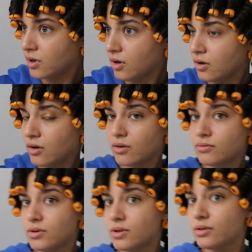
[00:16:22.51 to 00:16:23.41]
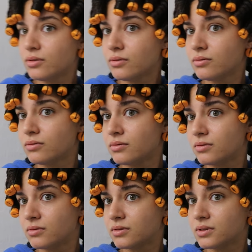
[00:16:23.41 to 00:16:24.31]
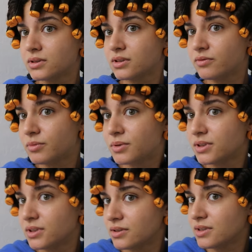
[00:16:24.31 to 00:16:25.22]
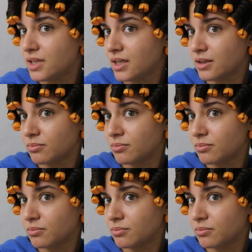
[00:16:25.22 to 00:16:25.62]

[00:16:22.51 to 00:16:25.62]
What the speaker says: Oh no, some are still damp.